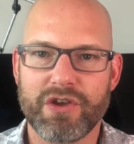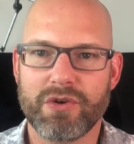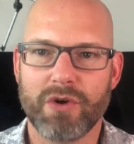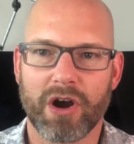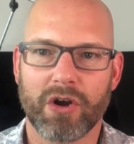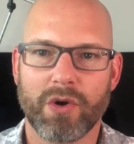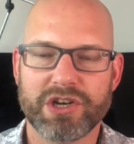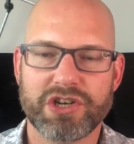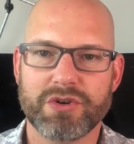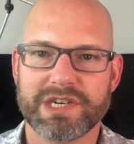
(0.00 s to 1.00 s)
you are
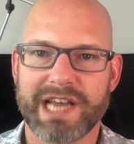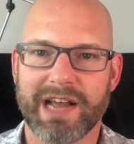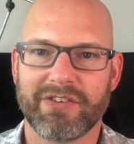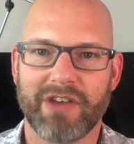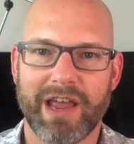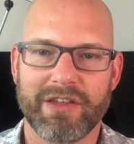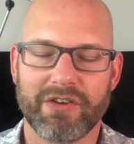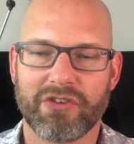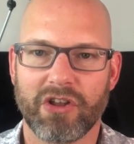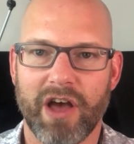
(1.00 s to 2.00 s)
going to do a tech site,
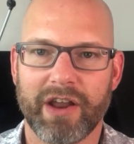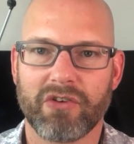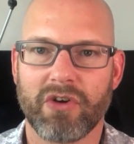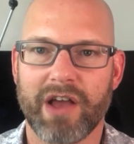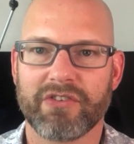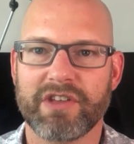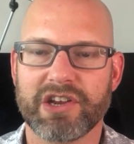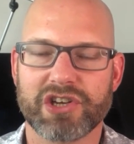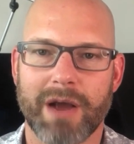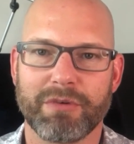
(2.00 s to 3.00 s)
there's a lot of cross
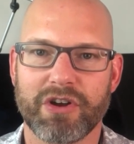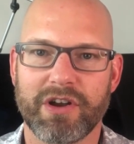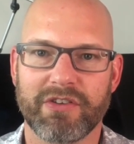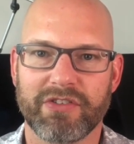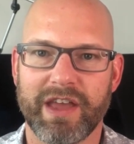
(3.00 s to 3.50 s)
niche opportunities.